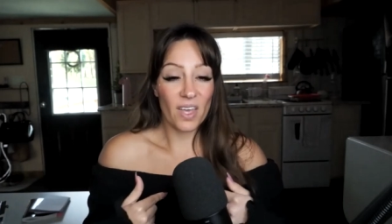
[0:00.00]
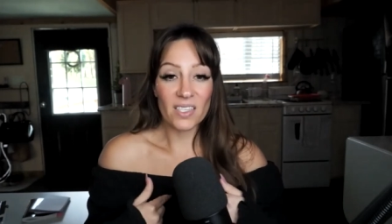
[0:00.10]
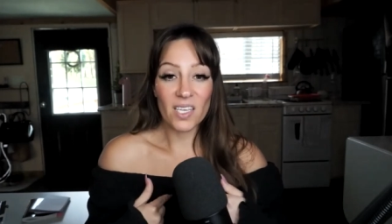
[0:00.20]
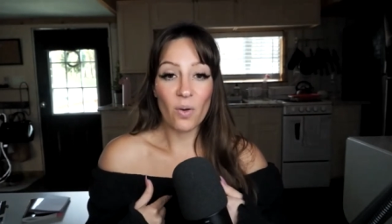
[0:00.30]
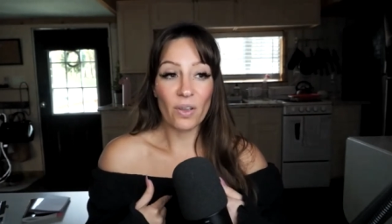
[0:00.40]

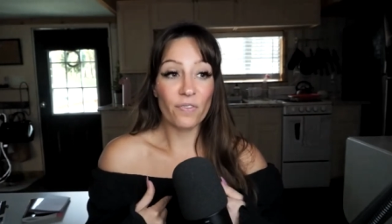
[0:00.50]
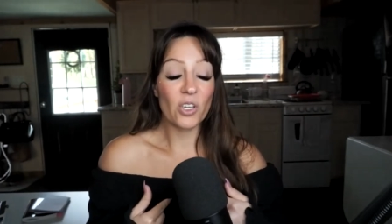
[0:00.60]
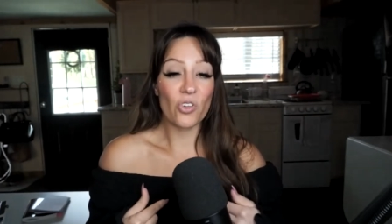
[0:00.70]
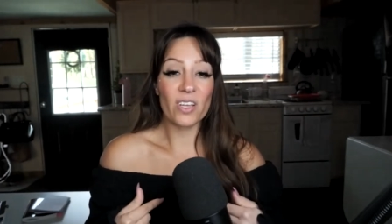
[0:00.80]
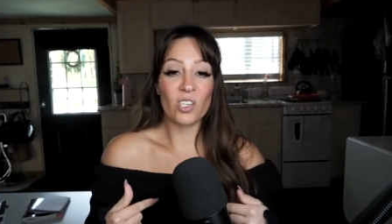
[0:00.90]
That's how I
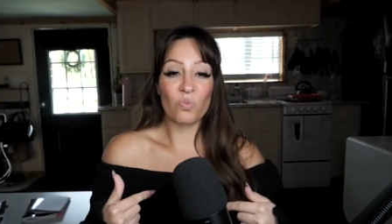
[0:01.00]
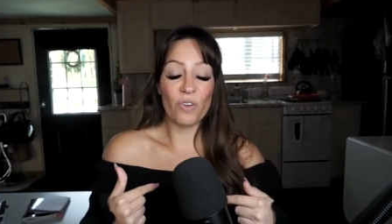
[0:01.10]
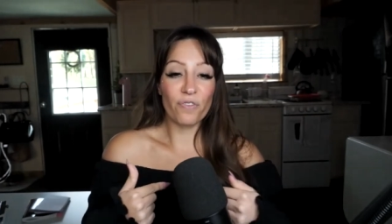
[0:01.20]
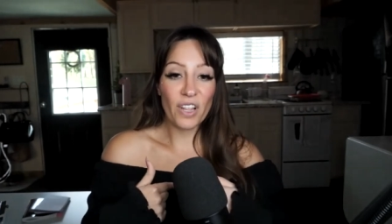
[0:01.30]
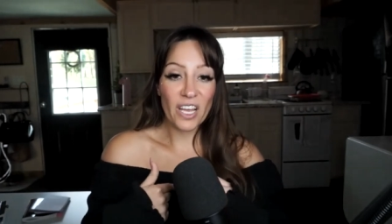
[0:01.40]
feel. It's a
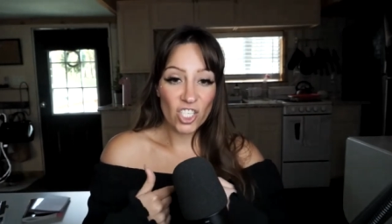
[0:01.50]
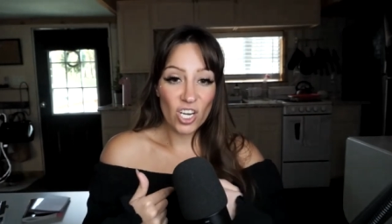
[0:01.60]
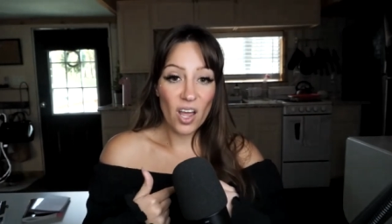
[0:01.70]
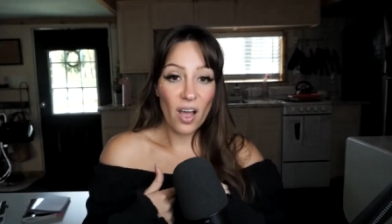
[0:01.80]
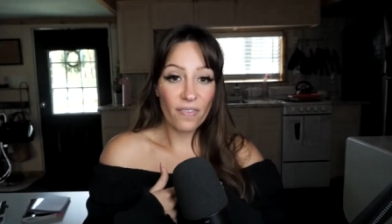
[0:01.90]

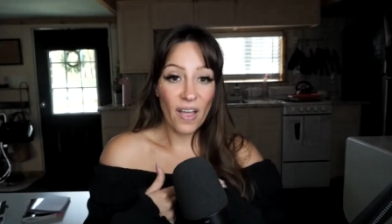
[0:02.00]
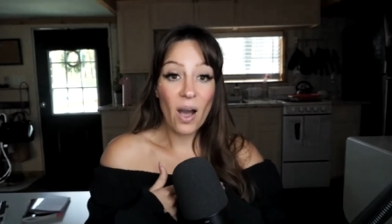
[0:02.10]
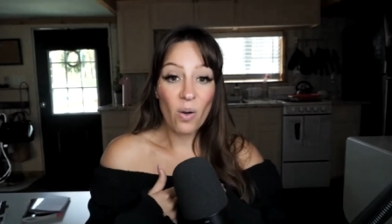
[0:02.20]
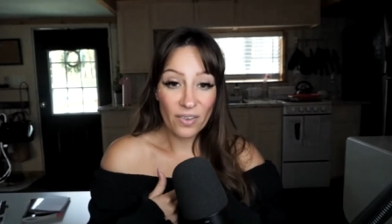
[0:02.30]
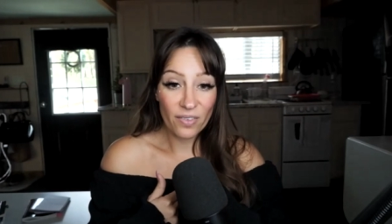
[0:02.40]
reflection of
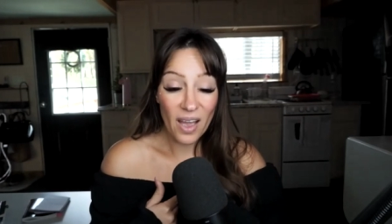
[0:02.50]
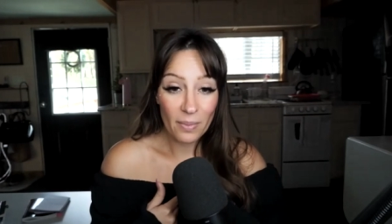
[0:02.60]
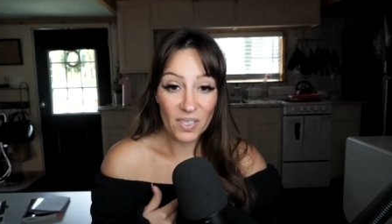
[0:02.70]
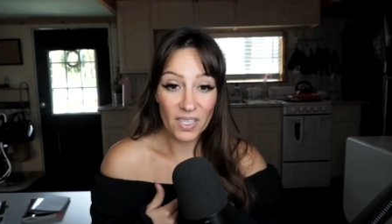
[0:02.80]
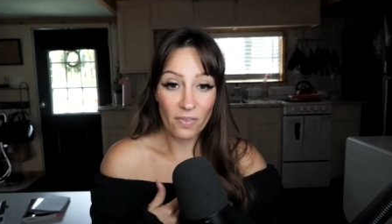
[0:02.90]
how I, I
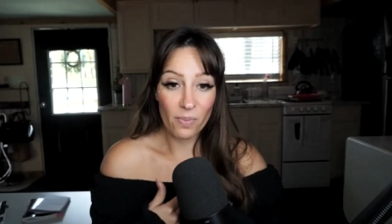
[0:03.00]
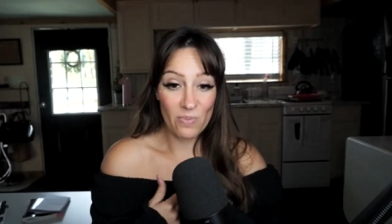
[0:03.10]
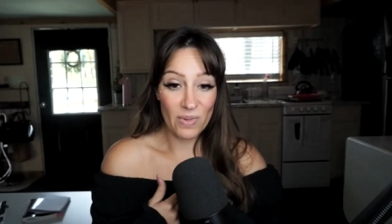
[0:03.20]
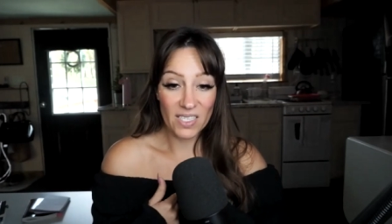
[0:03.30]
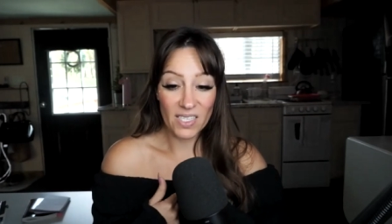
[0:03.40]
believe
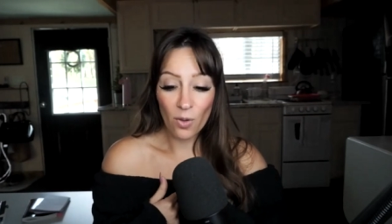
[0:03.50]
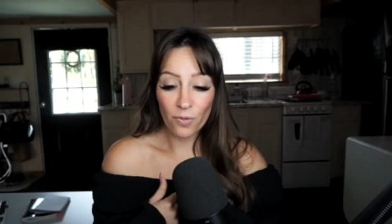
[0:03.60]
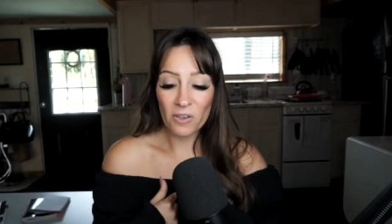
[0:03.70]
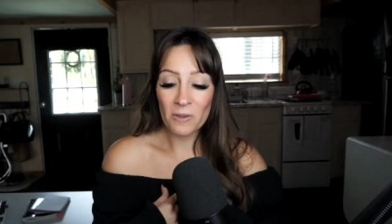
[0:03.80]
about myself.